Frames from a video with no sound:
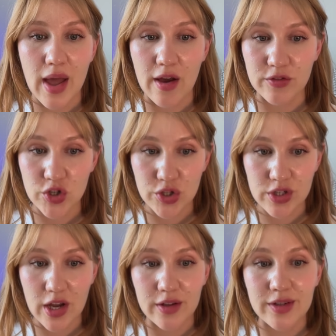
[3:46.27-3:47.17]
After you're
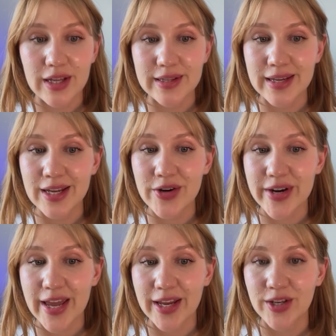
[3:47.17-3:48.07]
done, click
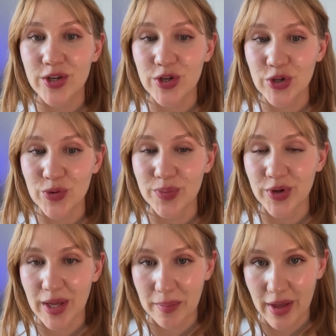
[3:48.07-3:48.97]
Create New
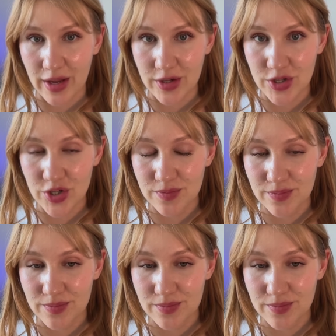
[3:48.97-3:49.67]
Booking Page.